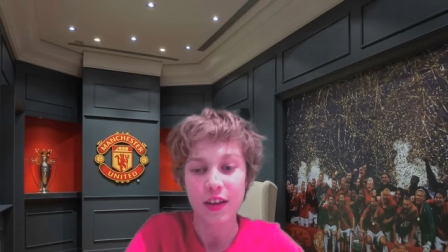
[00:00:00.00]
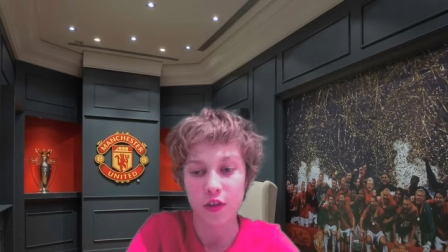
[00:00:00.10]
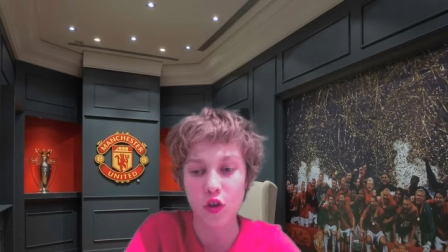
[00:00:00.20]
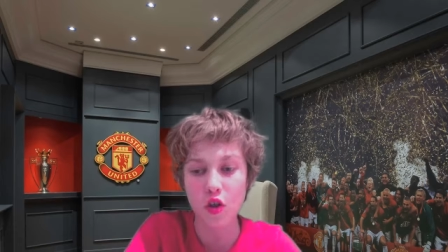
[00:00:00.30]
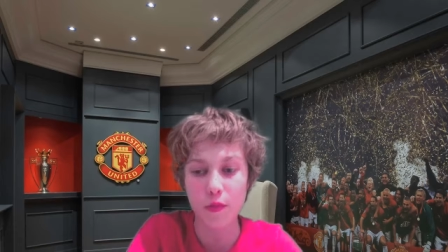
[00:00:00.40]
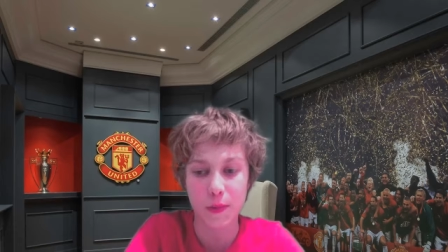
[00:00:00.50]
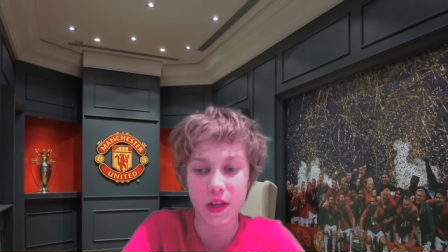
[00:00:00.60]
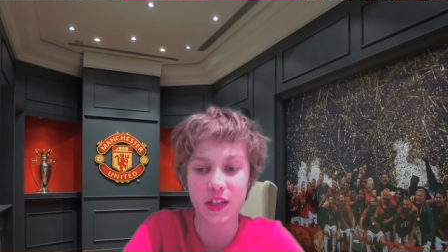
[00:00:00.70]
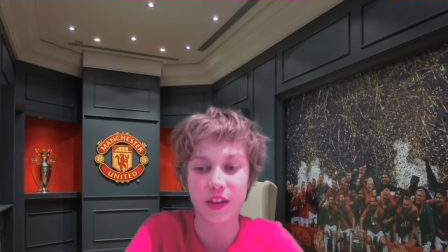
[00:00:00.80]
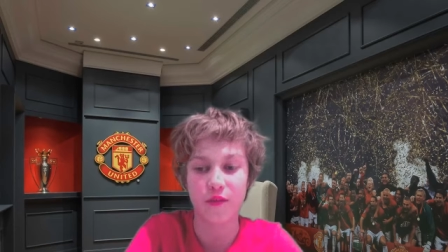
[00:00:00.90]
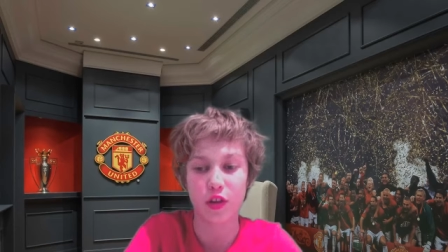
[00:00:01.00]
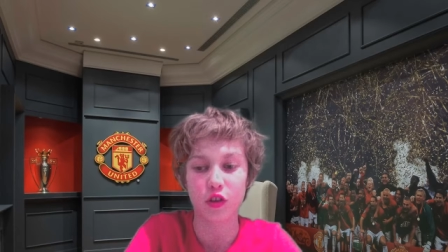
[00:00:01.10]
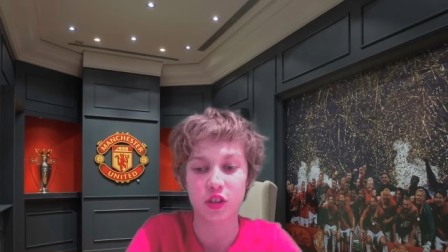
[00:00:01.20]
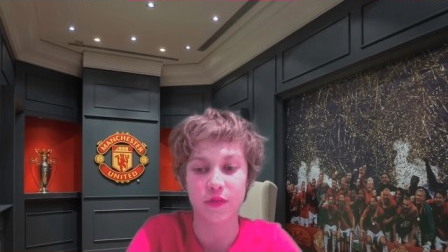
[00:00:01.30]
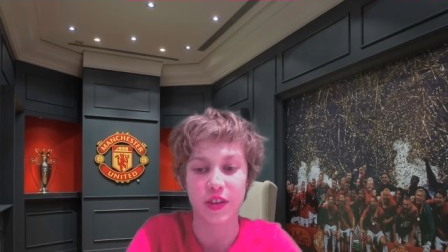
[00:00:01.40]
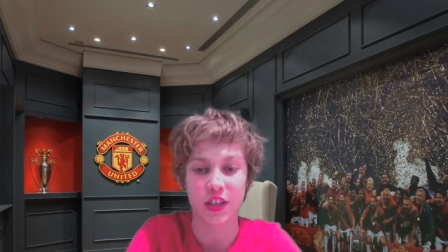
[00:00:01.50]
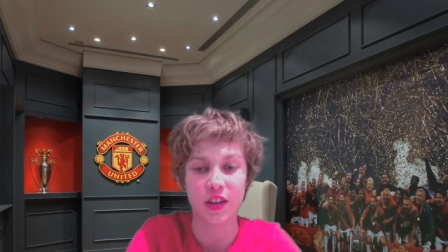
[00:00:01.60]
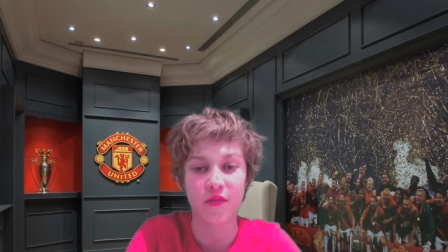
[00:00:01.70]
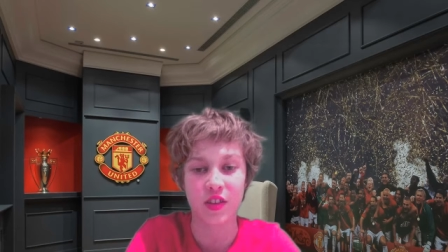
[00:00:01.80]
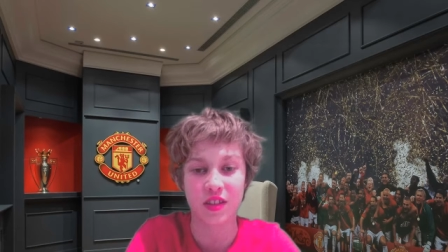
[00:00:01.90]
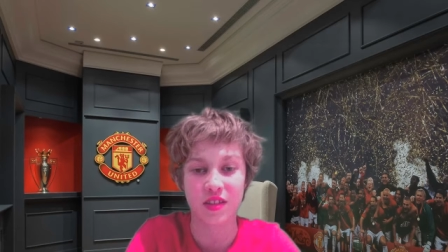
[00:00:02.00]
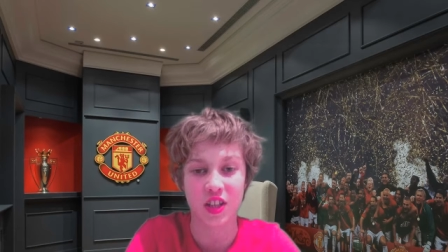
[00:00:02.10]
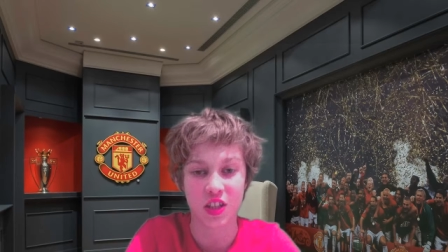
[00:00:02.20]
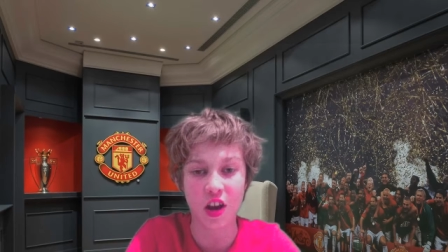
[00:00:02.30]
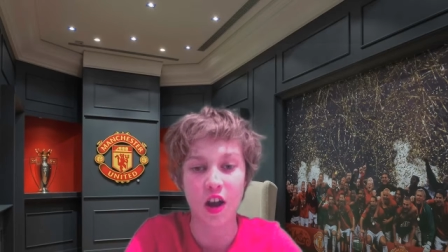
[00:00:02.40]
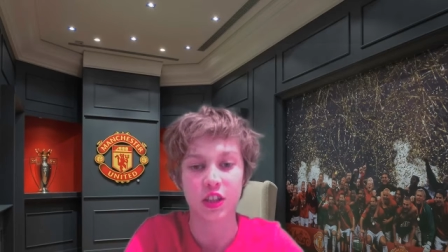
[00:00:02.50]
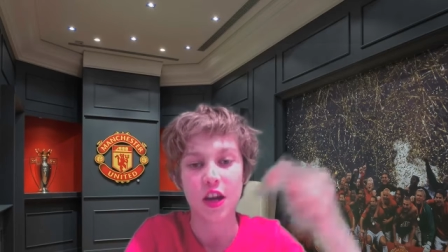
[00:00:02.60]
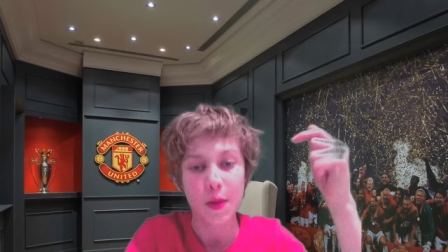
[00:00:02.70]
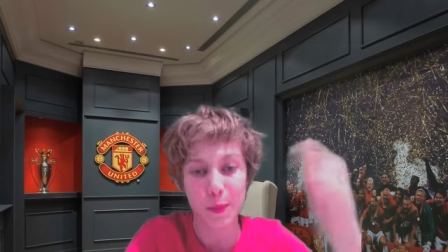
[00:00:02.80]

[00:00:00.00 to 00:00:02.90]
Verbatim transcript: No bloody philosophy. It's nothing to discuss.